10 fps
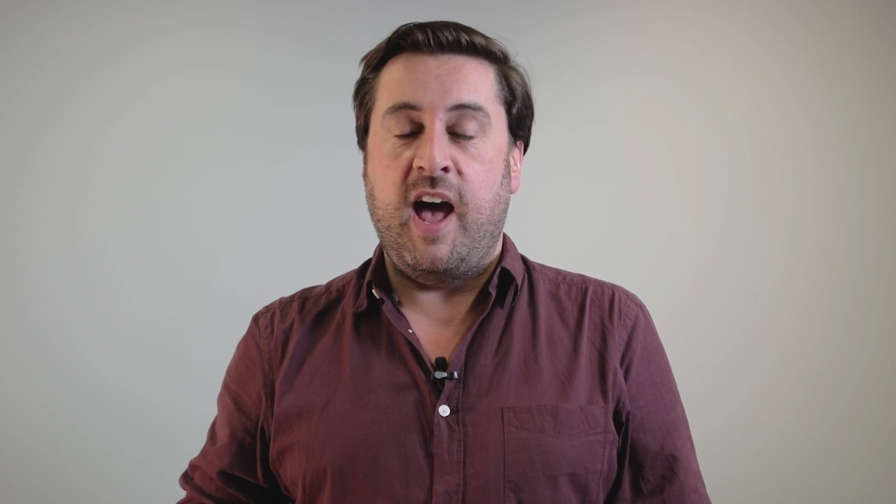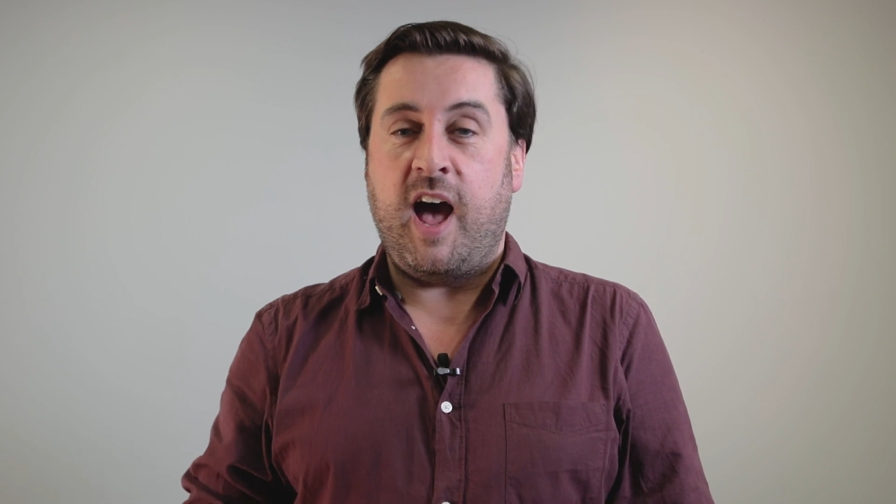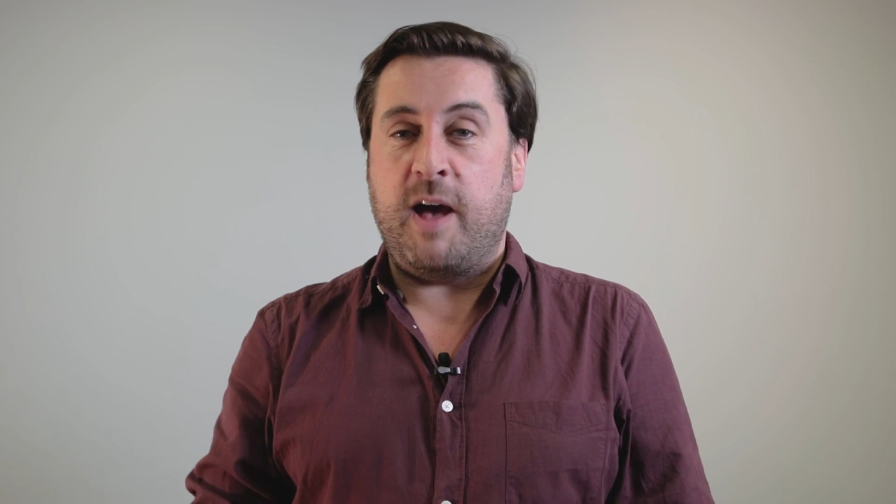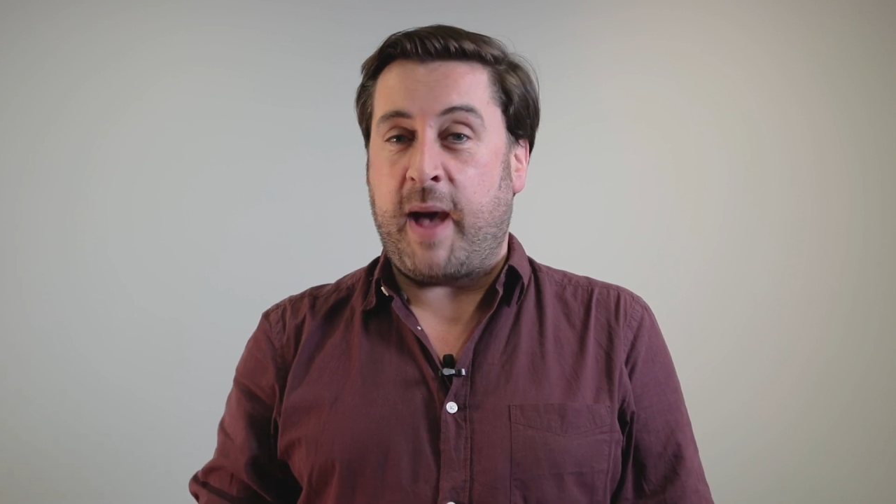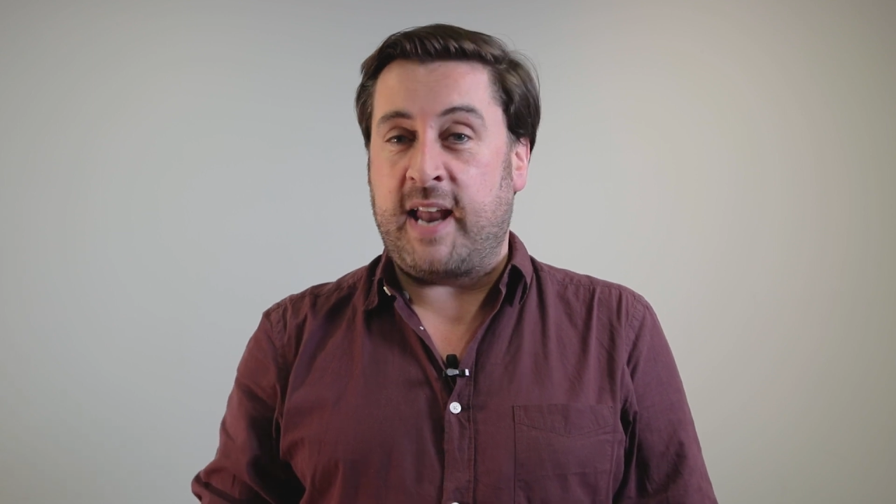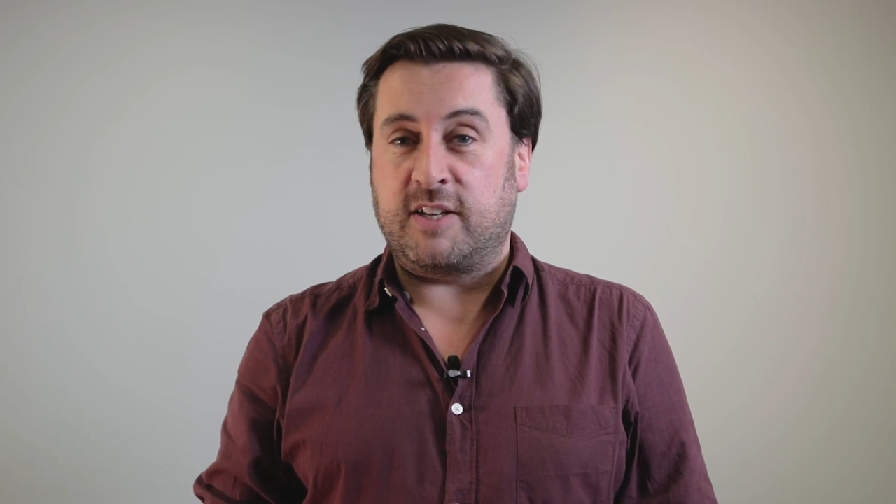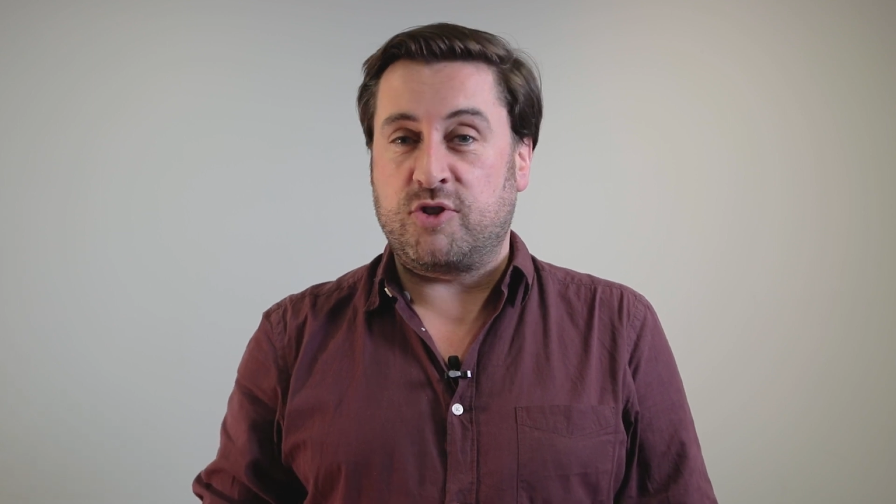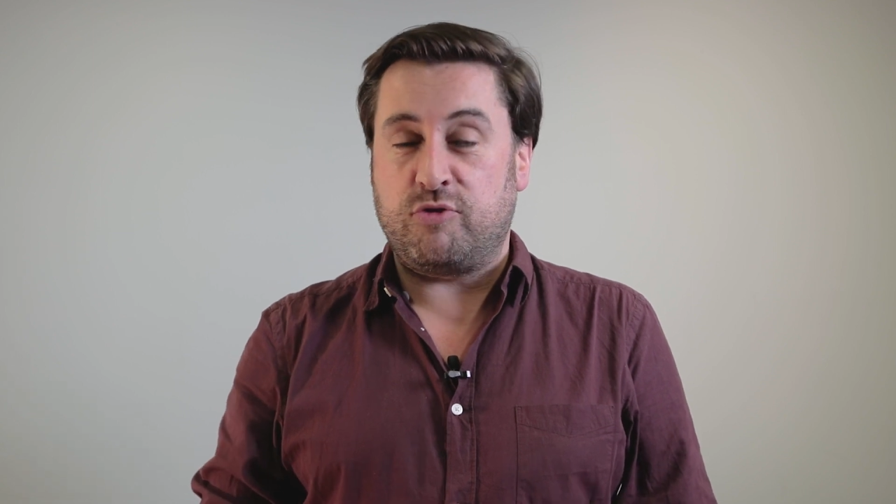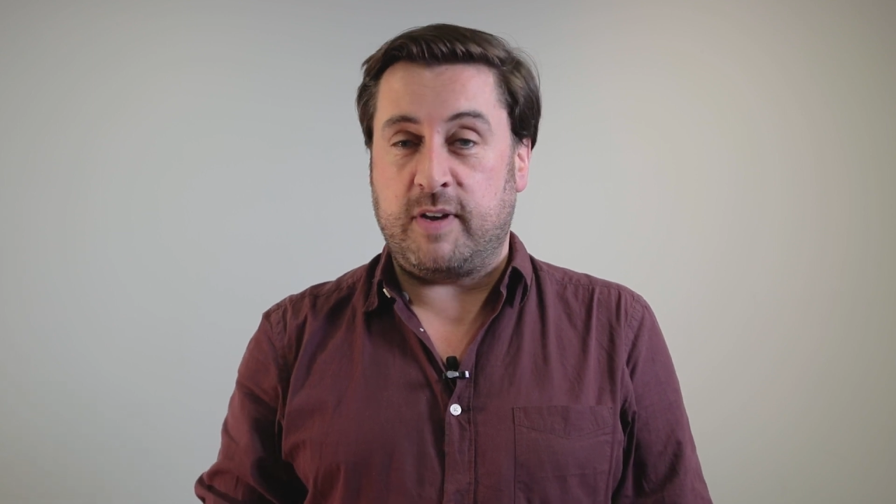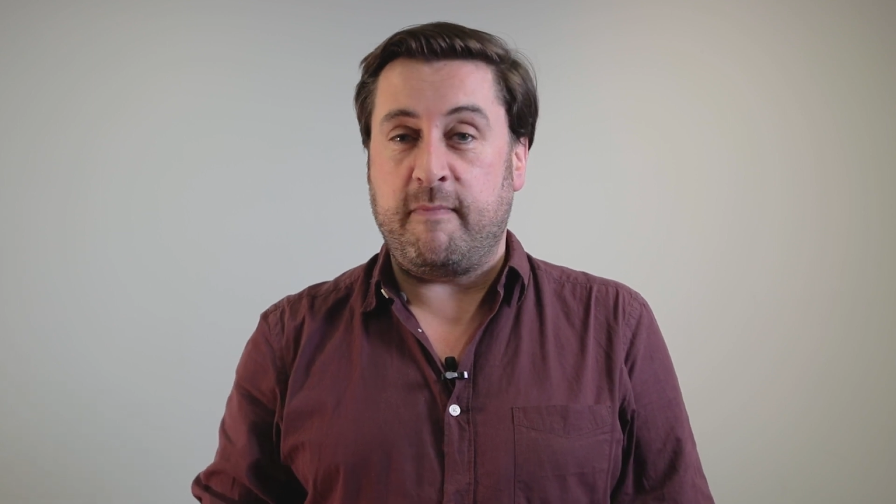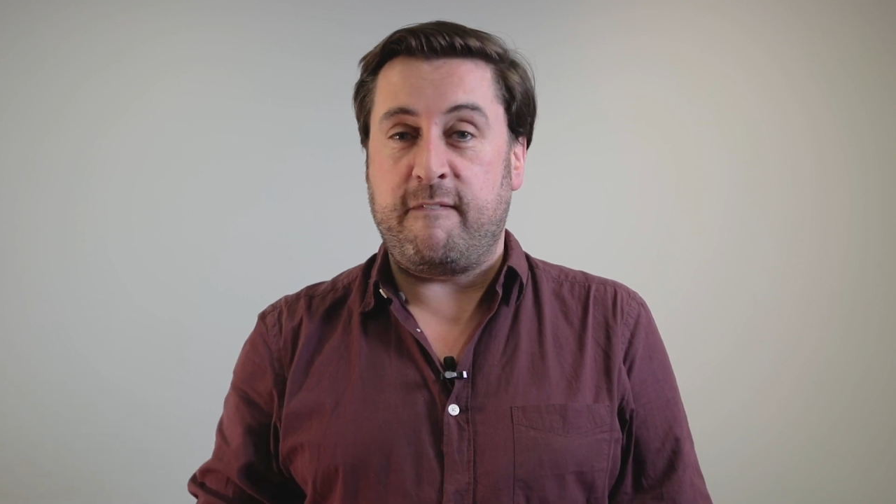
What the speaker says: and extreme